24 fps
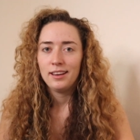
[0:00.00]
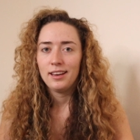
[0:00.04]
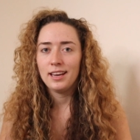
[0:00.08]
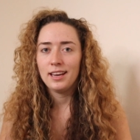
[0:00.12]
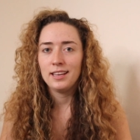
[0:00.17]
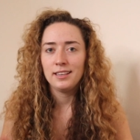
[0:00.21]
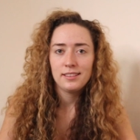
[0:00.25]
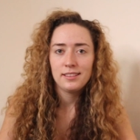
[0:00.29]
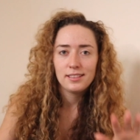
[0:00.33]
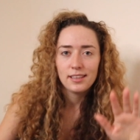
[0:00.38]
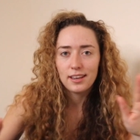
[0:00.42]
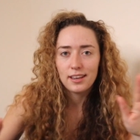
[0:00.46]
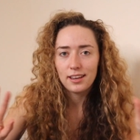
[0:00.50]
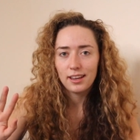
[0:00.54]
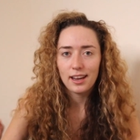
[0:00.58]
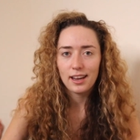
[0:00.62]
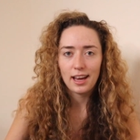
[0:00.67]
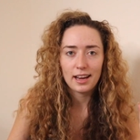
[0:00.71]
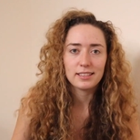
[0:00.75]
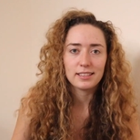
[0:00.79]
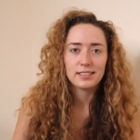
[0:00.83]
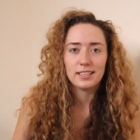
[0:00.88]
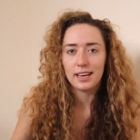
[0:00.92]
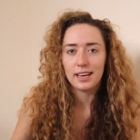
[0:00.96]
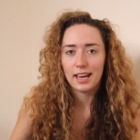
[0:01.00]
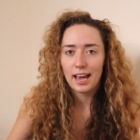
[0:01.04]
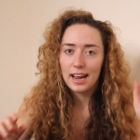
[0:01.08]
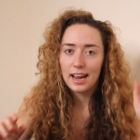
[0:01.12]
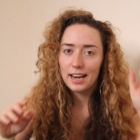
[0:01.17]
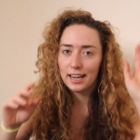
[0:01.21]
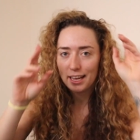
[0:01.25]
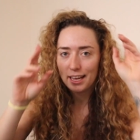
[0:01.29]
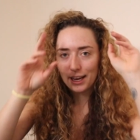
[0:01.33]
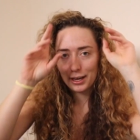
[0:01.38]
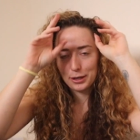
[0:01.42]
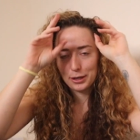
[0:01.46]
intergalactic
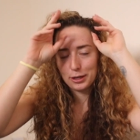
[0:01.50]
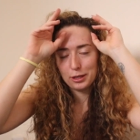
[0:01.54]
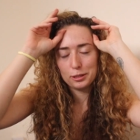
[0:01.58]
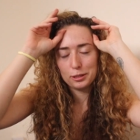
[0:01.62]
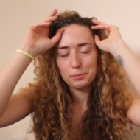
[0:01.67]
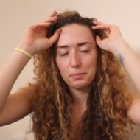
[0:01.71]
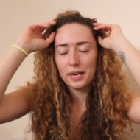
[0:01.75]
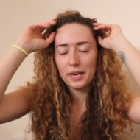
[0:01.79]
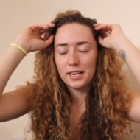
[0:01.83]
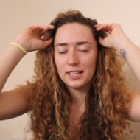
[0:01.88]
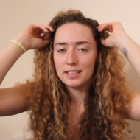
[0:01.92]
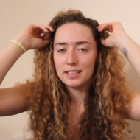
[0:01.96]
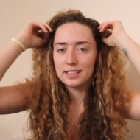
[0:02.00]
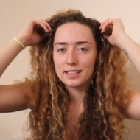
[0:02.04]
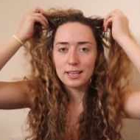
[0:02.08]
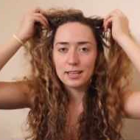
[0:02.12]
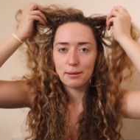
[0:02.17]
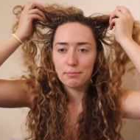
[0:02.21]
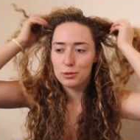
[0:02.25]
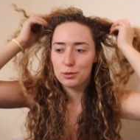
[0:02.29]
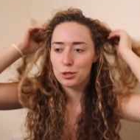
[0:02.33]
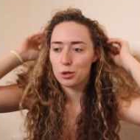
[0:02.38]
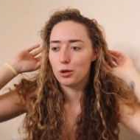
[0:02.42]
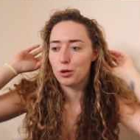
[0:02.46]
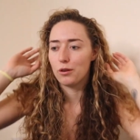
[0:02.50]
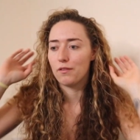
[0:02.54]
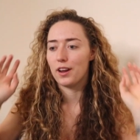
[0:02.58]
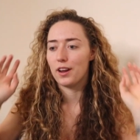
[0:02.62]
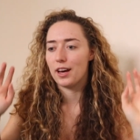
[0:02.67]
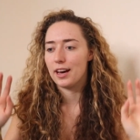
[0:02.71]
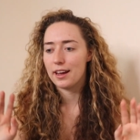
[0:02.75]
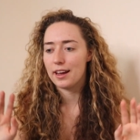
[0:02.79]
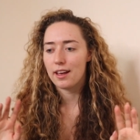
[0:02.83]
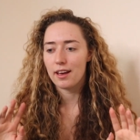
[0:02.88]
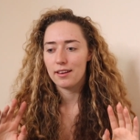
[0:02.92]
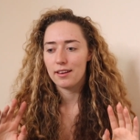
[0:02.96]
alien who's been in some sort of
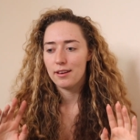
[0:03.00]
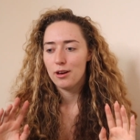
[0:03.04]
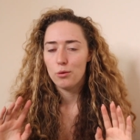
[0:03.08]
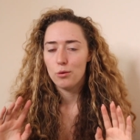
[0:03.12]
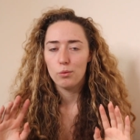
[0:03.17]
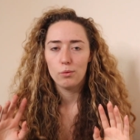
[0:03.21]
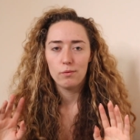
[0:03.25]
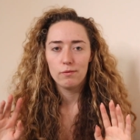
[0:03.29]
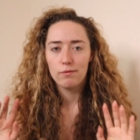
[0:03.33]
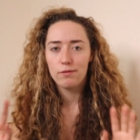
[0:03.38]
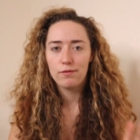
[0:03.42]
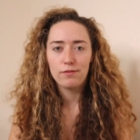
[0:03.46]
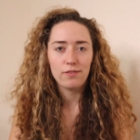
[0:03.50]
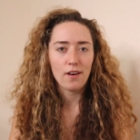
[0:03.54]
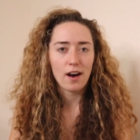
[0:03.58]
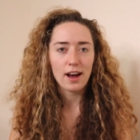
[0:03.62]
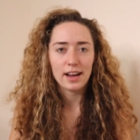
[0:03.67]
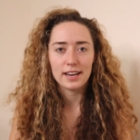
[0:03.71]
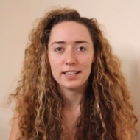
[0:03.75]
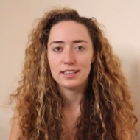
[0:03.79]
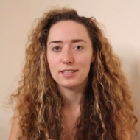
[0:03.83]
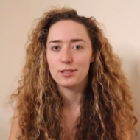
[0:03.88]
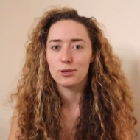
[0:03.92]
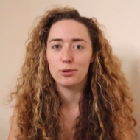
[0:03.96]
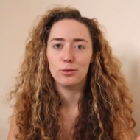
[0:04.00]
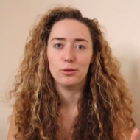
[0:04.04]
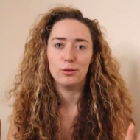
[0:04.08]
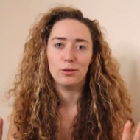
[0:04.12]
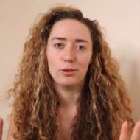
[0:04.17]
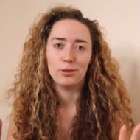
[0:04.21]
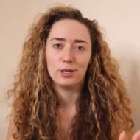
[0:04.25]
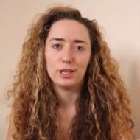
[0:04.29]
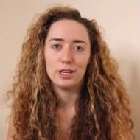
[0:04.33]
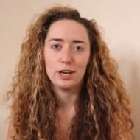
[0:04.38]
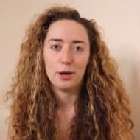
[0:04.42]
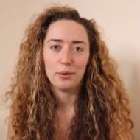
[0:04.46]
like fight
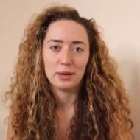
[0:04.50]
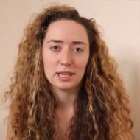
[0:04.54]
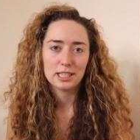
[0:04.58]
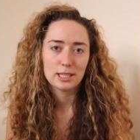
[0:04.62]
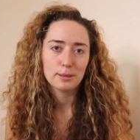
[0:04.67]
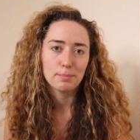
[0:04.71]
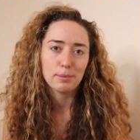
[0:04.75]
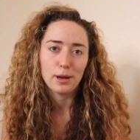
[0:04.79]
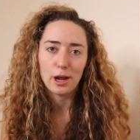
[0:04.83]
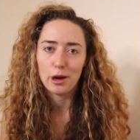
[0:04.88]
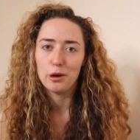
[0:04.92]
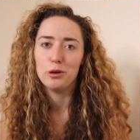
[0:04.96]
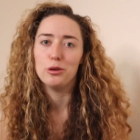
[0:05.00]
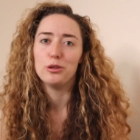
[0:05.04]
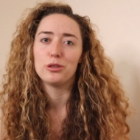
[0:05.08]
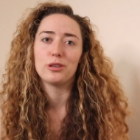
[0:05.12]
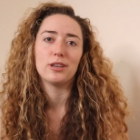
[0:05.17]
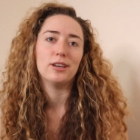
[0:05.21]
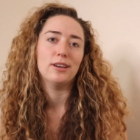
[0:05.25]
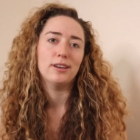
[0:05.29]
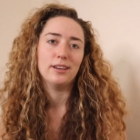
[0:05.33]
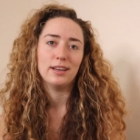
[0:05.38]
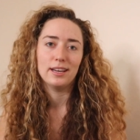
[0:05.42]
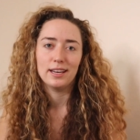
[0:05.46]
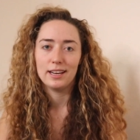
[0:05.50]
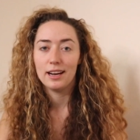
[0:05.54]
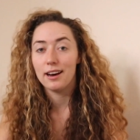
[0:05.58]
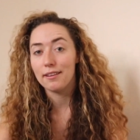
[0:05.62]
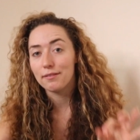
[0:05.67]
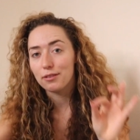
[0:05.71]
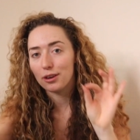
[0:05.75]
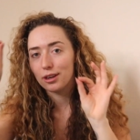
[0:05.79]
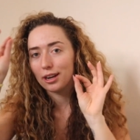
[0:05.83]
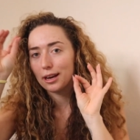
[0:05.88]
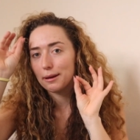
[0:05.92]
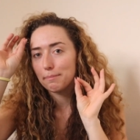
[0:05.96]
or, you know, explosion, and
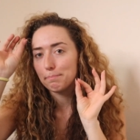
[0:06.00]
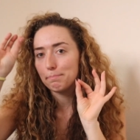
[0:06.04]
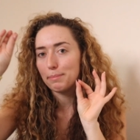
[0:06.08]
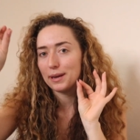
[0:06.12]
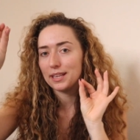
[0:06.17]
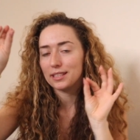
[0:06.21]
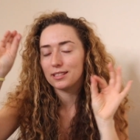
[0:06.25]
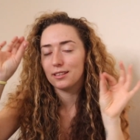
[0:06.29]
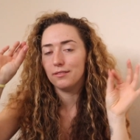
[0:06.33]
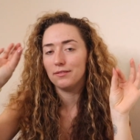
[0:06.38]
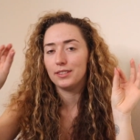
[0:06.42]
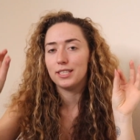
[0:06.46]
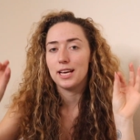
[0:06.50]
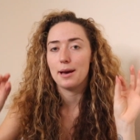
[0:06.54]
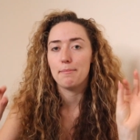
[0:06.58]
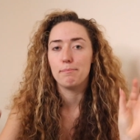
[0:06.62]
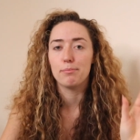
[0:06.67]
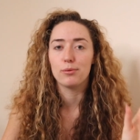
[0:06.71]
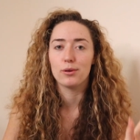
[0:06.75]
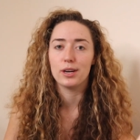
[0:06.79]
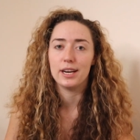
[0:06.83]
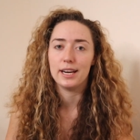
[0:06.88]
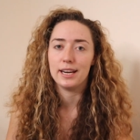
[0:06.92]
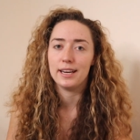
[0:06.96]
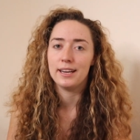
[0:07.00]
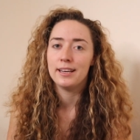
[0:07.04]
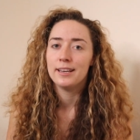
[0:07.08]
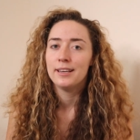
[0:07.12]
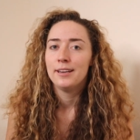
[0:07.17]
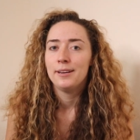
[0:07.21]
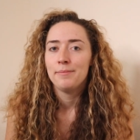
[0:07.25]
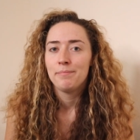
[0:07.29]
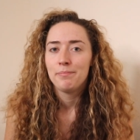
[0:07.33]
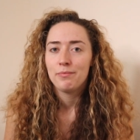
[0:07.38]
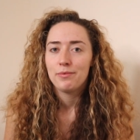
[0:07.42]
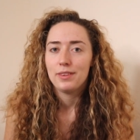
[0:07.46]
I've got like bits of debris
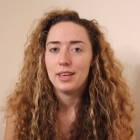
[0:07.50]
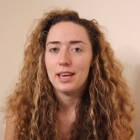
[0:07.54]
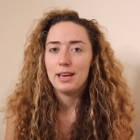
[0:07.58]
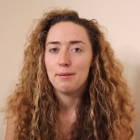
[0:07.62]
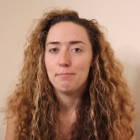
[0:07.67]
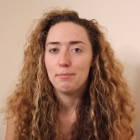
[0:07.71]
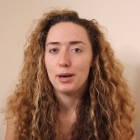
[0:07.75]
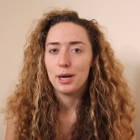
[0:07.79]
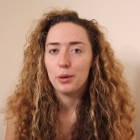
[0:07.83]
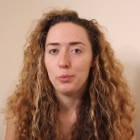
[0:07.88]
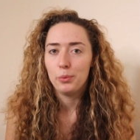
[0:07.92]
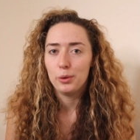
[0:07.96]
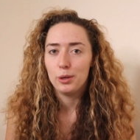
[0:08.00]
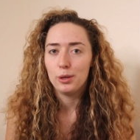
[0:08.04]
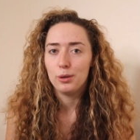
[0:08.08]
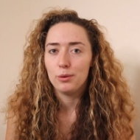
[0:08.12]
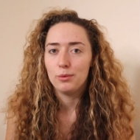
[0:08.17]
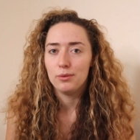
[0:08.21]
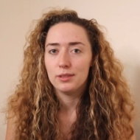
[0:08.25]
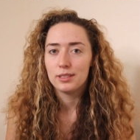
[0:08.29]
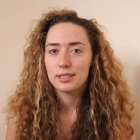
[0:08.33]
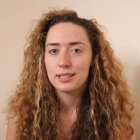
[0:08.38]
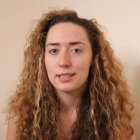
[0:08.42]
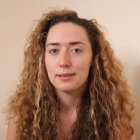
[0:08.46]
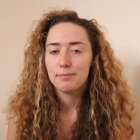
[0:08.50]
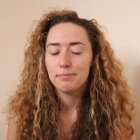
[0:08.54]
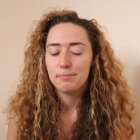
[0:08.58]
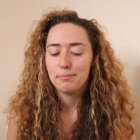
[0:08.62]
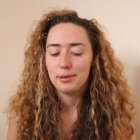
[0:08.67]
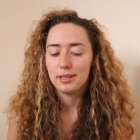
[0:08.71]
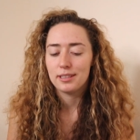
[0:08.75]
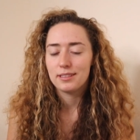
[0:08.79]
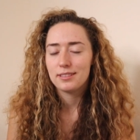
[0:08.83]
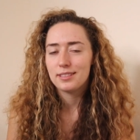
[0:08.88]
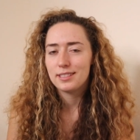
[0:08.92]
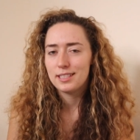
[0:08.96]
in my wounds,
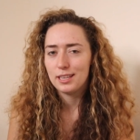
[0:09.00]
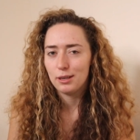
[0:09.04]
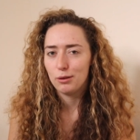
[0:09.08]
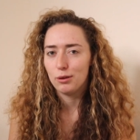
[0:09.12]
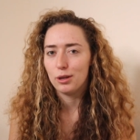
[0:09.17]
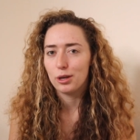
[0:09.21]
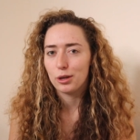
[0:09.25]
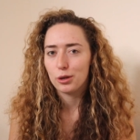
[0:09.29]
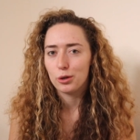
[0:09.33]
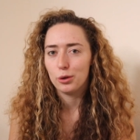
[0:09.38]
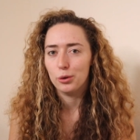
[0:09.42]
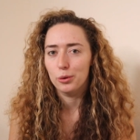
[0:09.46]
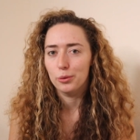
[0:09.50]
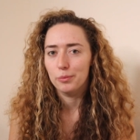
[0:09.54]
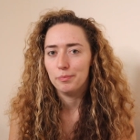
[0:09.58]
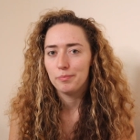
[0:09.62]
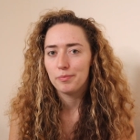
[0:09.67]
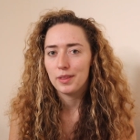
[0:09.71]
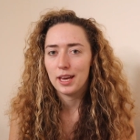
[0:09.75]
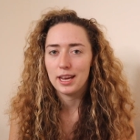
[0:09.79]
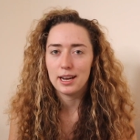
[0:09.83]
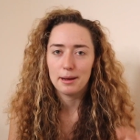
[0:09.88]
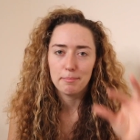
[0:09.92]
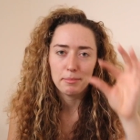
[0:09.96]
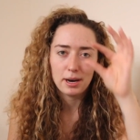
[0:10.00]
but still look cool. And I